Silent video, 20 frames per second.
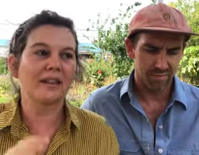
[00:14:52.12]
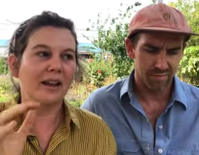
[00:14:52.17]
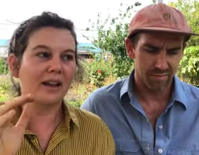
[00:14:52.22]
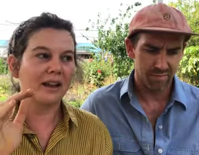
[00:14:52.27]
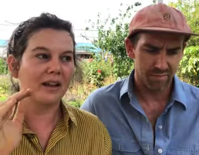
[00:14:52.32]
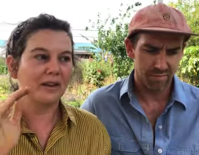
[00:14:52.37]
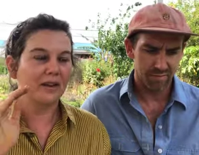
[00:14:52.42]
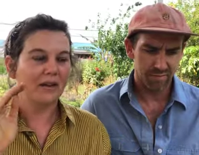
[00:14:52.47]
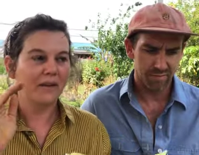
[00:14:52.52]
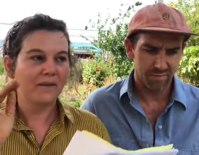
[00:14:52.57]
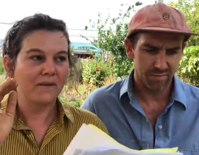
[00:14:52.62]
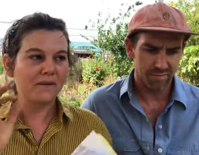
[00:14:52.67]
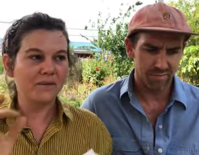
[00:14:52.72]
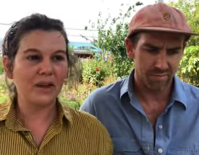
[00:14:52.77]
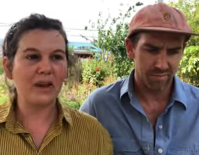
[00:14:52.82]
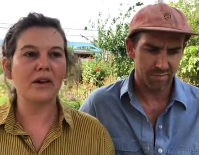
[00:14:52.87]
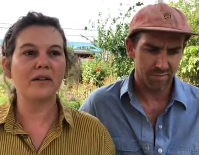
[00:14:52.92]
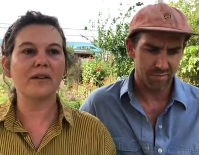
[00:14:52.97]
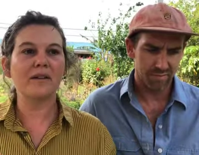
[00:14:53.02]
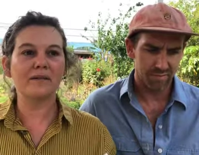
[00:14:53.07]
Speaker 1: like
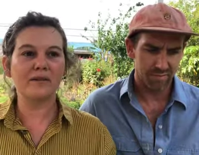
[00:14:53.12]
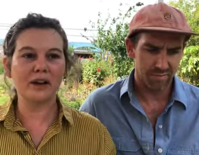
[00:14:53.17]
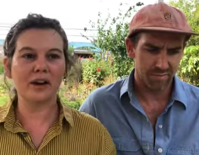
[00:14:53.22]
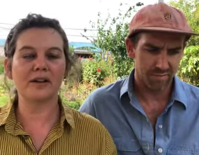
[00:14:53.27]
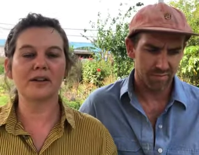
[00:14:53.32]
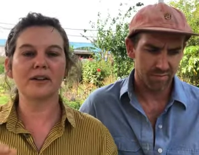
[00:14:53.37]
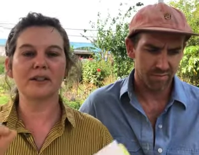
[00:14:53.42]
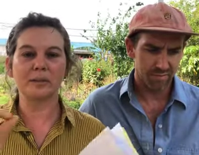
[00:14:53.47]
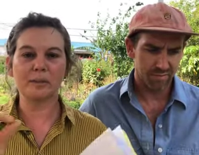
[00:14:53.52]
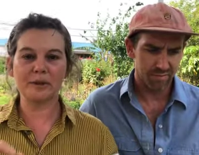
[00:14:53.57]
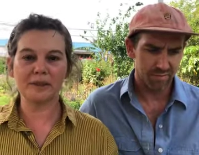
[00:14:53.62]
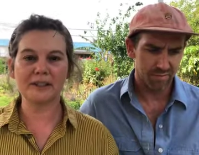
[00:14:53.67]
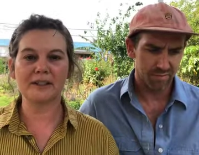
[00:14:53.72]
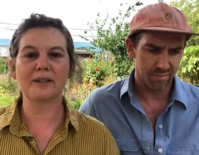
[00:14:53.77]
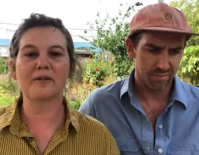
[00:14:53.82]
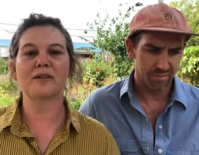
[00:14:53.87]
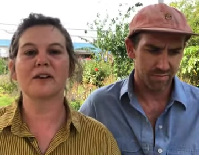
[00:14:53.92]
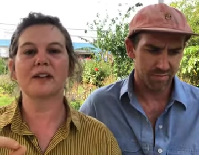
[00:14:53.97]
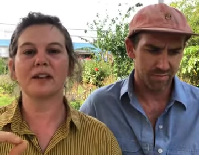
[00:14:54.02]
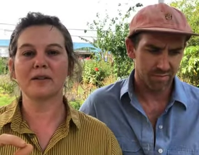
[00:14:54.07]
very, very
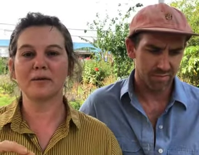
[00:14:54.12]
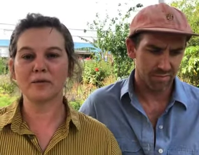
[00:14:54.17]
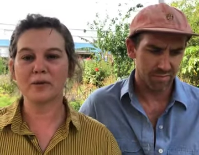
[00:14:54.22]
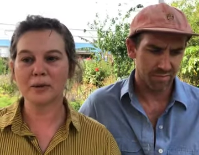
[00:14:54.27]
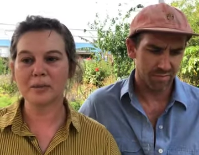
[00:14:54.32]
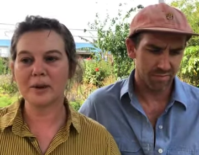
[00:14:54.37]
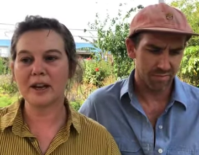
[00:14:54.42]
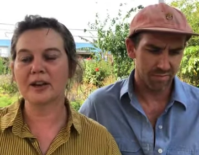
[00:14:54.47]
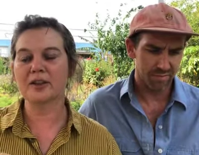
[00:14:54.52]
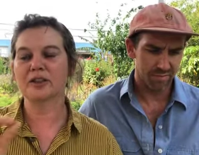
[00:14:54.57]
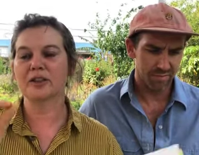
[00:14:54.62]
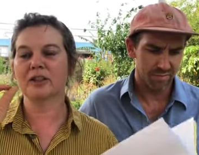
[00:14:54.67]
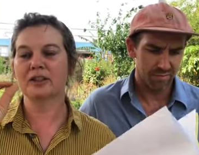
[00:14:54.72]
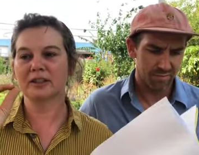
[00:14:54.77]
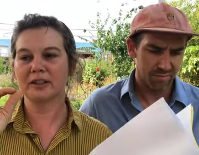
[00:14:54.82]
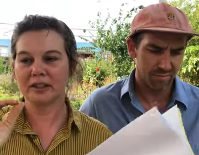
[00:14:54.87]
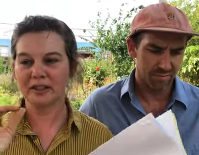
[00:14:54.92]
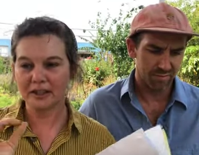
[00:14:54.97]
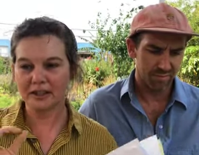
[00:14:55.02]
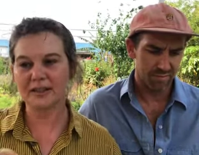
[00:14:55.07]
specific
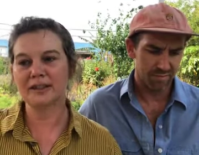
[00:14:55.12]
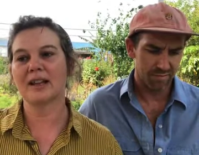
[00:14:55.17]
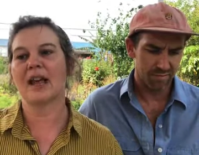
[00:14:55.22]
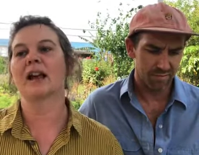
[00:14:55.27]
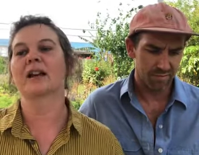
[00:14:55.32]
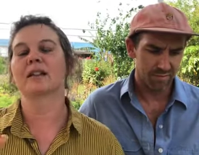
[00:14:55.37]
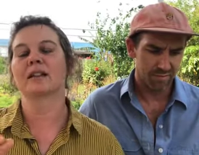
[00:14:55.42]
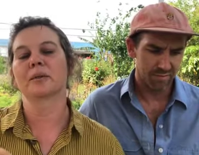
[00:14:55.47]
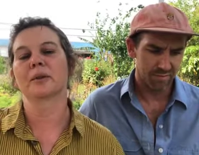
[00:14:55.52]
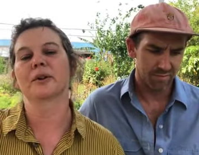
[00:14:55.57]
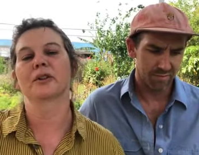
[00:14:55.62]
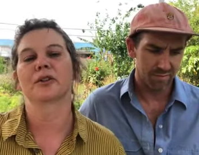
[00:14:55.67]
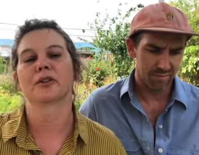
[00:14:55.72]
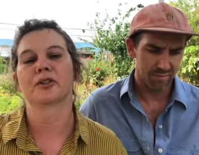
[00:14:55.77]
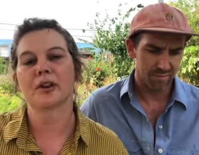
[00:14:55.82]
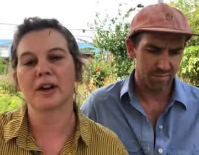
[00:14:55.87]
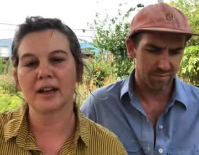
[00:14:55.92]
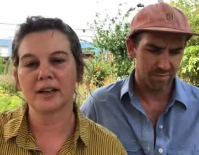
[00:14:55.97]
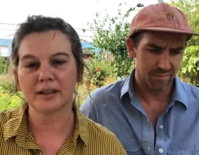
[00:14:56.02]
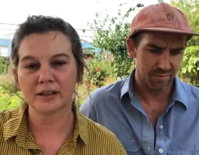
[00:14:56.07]
information to exactly what you're
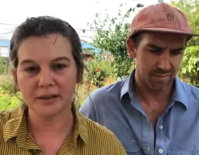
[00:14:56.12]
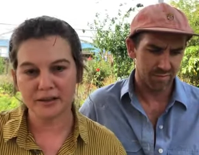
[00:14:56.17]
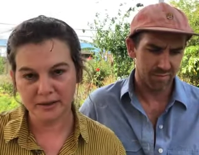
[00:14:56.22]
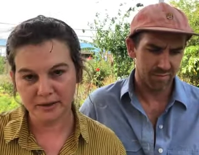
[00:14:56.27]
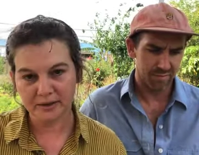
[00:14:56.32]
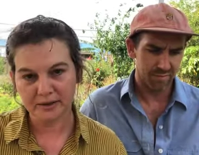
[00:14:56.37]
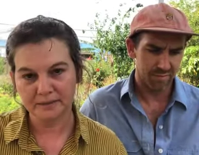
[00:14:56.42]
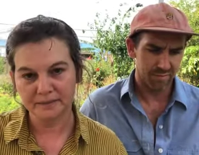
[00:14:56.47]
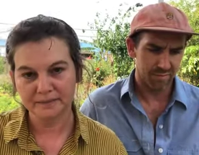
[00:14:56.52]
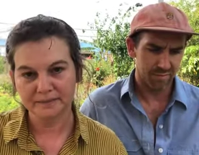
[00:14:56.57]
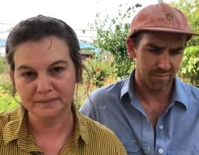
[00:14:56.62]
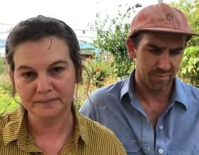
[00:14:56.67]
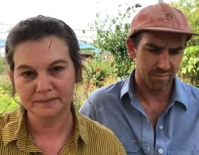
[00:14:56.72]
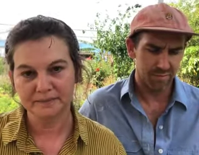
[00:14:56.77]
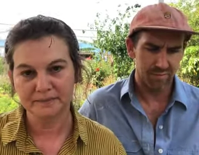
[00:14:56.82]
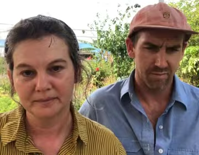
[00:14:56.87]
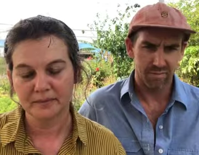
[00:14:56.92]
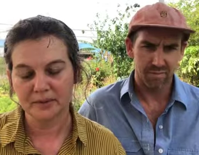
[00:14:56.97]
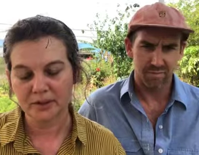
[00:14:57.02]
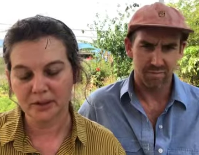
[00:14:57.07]
trying to do.
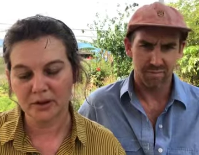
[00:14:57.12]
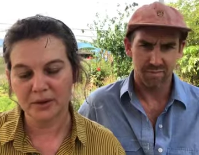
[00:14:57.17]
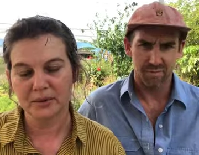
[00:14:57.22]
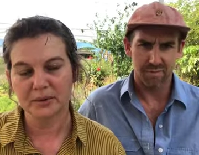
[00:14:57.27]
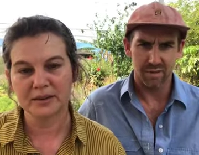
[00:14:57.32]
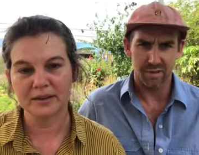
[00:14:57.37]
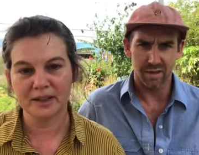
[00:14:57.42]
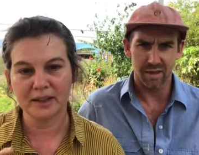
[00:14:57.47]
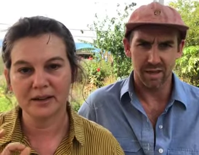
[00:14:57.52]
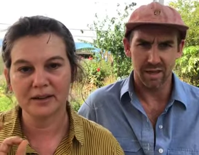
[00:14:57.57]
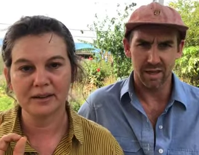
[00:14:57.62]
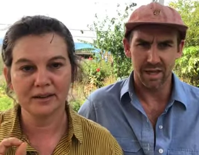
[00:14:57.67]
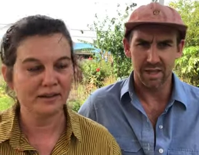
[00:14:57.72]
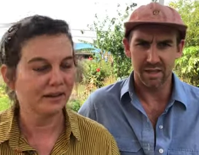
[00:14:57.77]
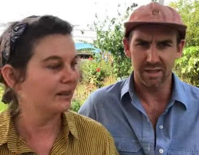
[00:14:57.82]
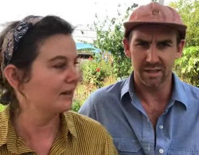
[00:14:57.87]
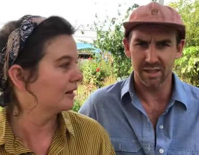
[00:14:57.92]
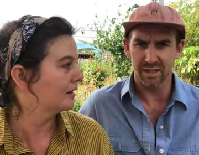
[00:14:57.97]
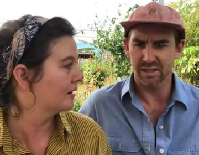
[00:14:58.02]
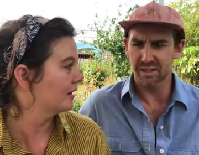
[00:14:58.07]
So it's like. And
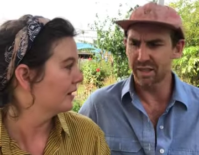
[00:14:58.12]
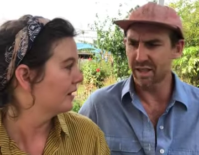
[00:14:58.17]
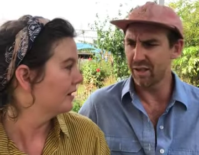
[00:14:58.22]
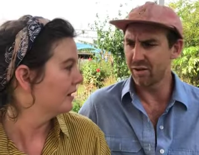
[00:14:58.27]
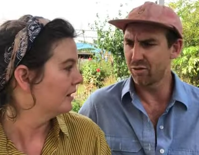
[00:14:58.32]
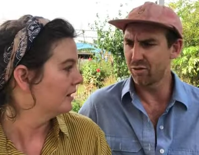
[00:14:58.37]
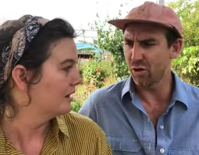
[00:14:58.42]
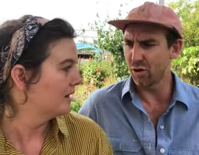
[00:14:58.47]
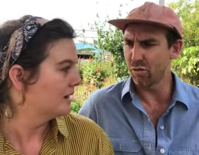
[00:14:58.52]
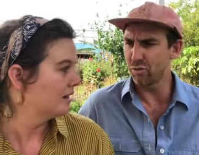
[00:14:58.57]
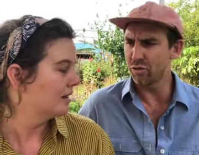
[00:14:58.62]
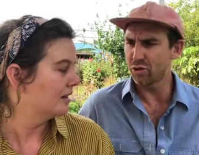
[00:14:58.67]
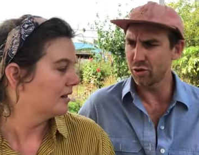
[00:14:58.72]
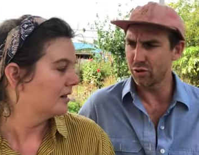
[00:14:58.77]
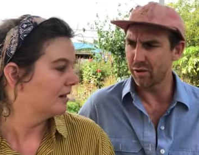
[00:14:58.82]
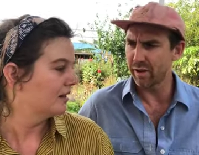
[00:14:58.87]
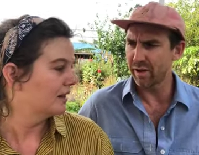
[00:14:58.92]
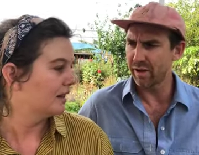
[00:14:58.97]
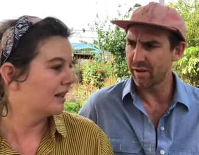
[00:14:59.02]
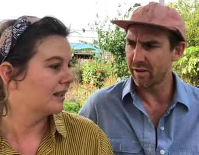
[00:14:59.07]
it's gonna
Speaker 2: say, "Don't
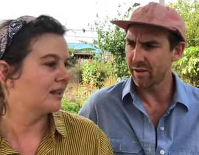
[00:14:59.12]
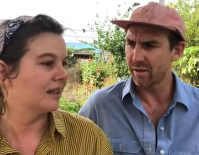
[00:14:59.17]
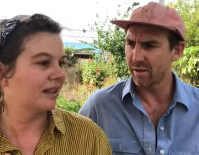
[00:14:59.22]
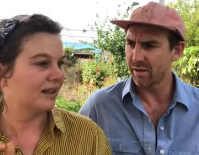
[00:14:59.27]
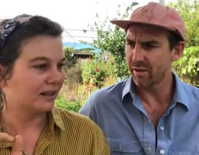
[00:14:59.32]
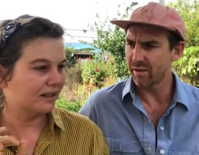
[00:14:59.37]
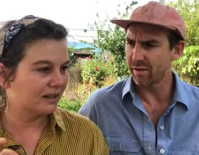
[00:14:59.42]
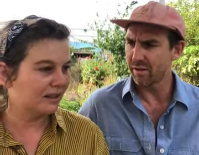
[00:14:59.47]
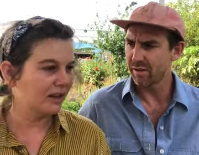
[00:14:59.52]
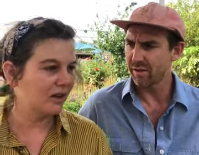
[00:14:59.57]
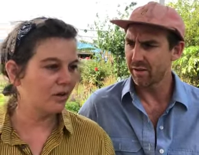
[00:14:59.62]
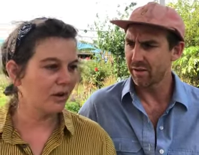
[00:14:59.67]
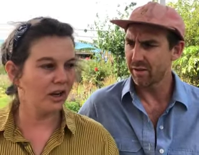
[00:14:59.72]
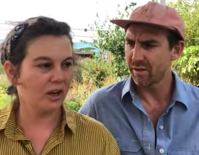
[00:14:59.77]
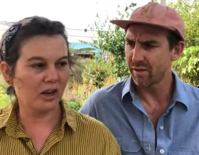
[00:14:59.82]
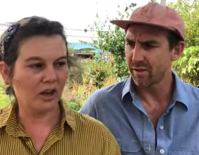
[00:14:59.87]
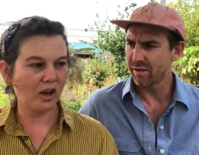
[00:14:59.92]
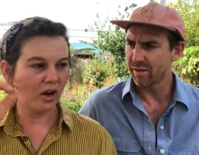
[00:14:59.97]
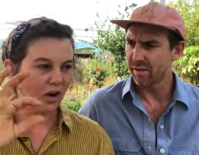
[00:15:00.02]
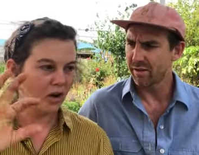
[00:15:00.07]
do it." It's
Speaker 1: like a secret
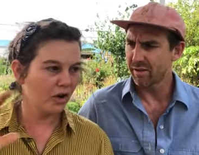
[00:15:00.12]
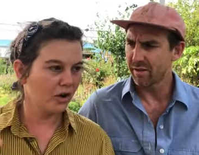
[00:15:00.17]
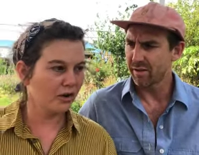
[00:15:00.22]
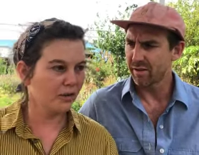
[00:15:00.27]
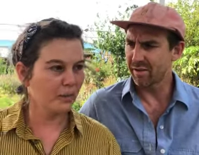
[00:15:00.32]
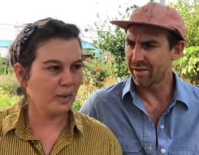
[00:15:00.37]
code,